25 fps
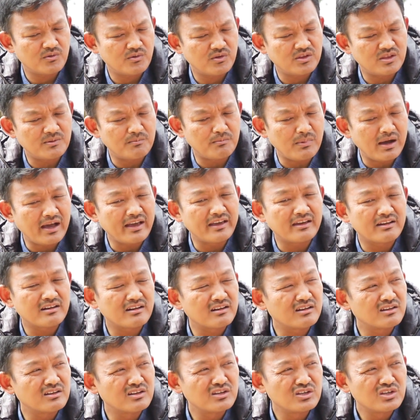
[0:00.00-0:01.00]
with the buyer,
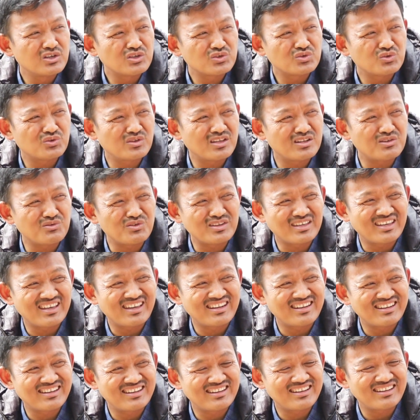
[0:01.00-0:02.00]
so that we
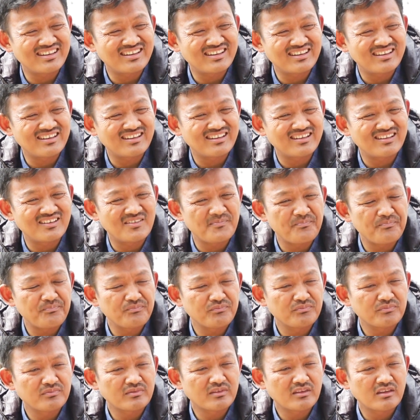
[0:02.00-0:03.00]
can uh,
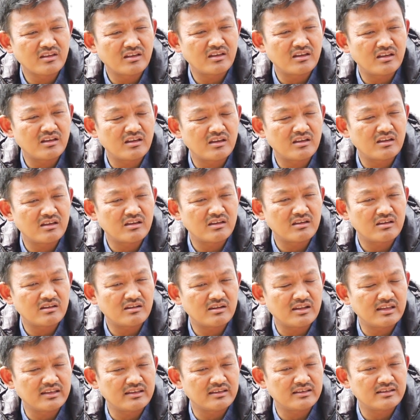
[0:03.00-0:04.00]

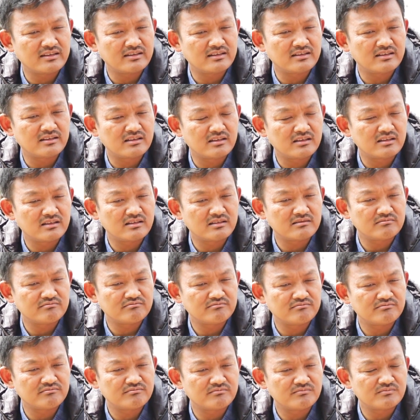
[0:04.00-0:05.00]
like
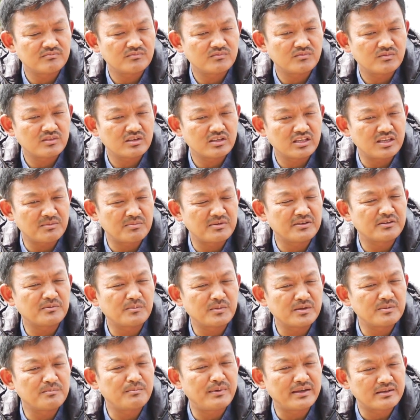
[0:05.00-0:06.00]
give little
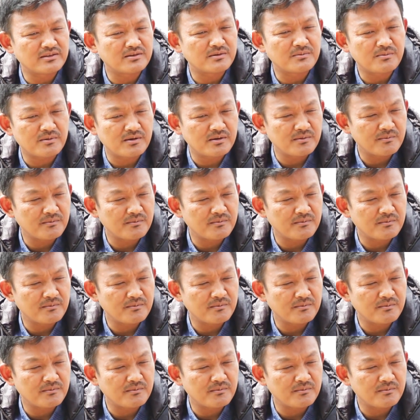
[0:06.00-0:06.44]
bit better